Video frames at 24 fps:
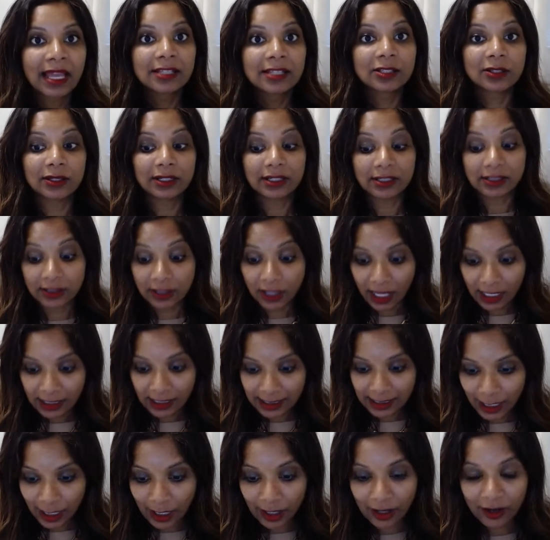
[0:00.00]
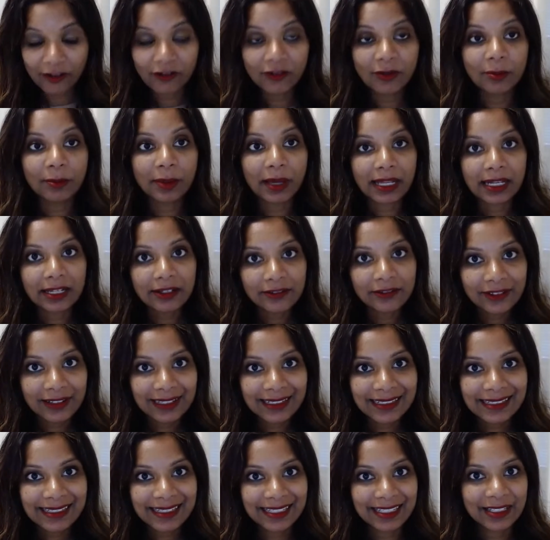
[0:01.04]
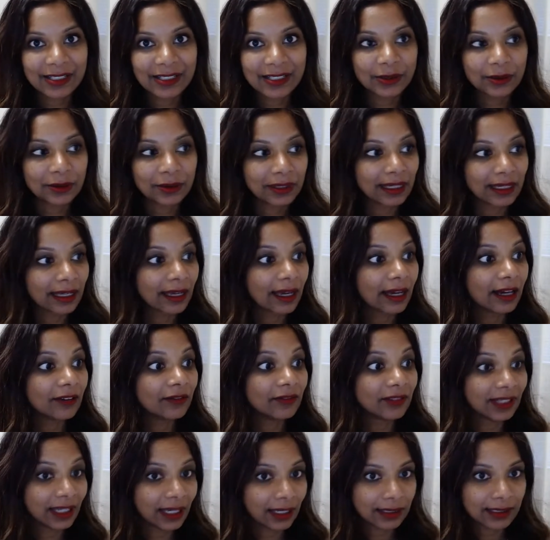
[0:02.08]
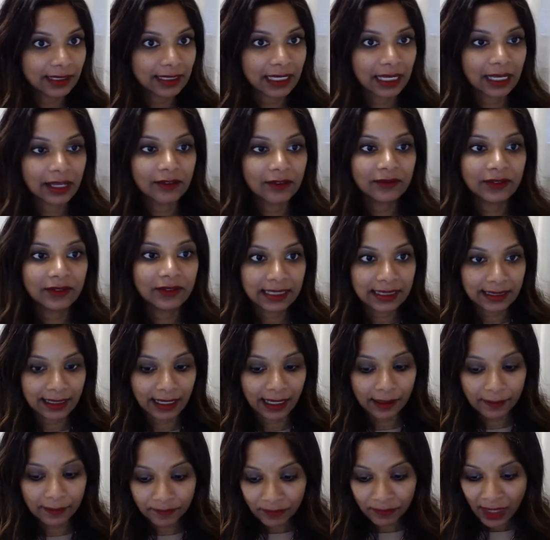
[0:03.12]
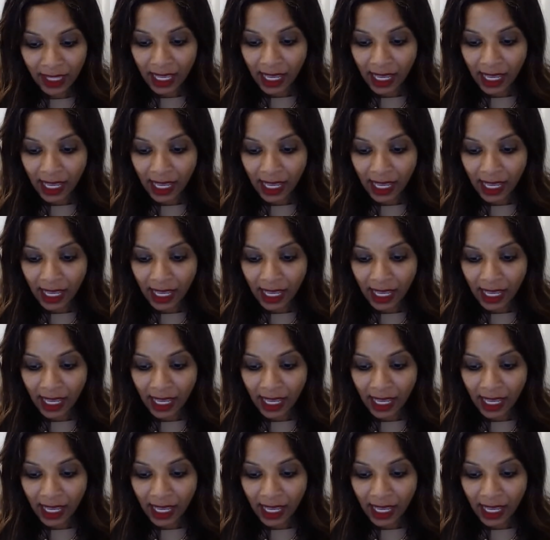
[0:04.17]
So there's lots of benefits to doing a fiancé visa,